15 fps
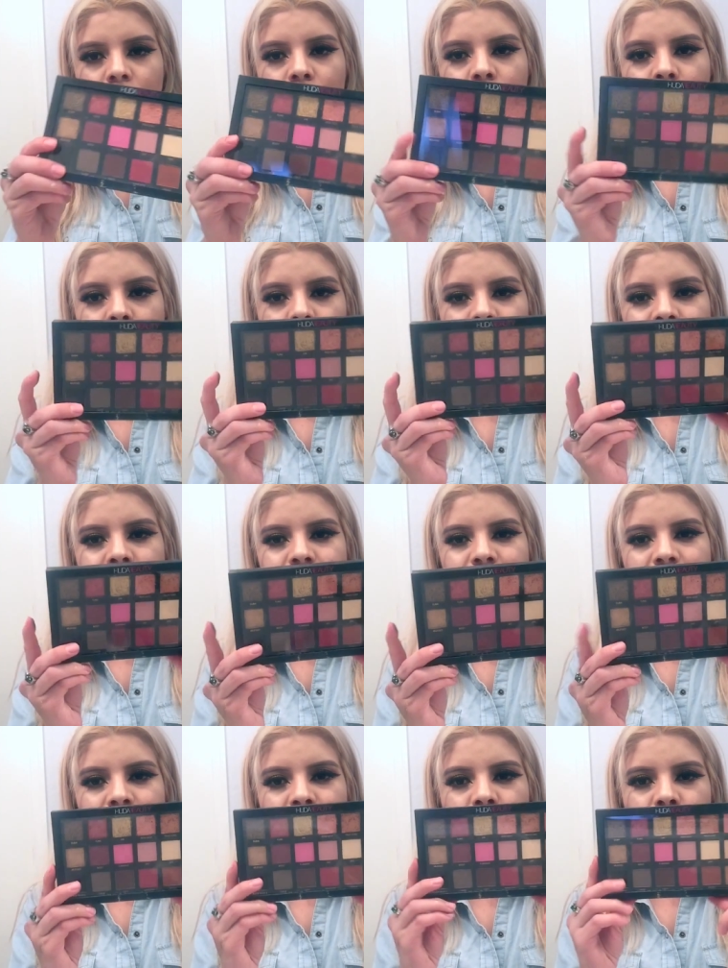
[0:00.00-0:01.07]
you know, this is
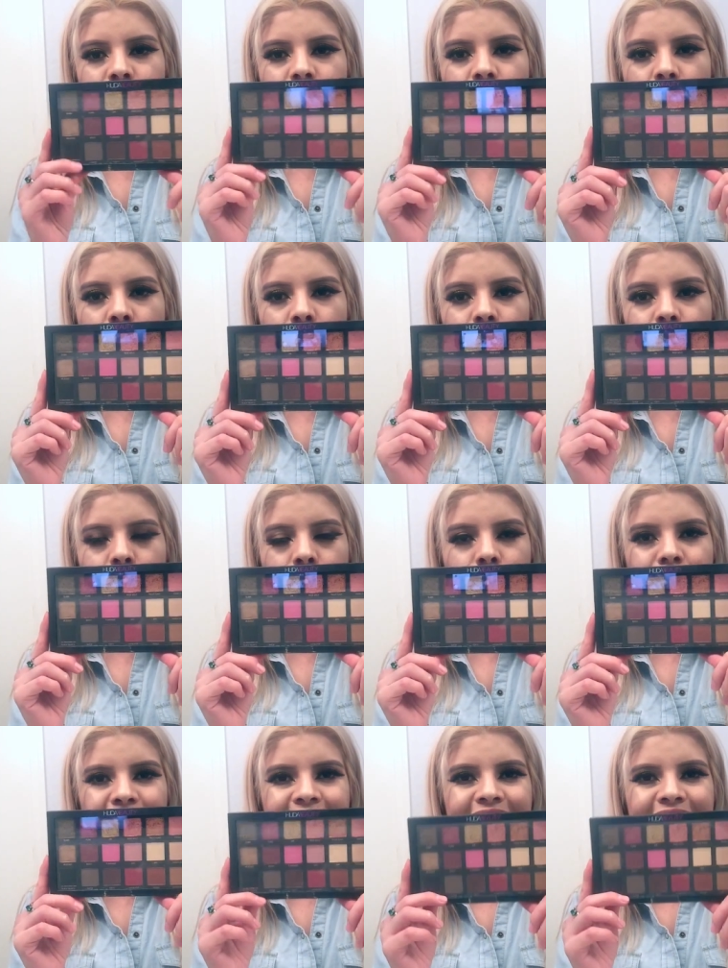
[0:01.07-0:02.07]
actually cardboard,